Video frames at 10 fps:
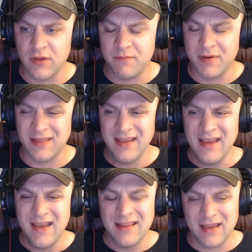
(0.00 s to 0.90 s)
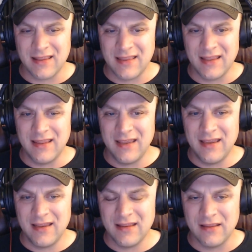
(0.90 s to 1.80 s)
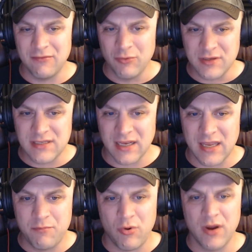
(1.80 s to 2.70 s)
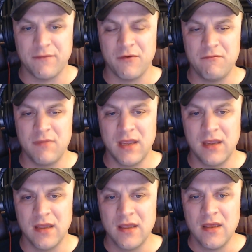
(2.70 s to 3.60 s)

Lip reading: But the real sticking point for me,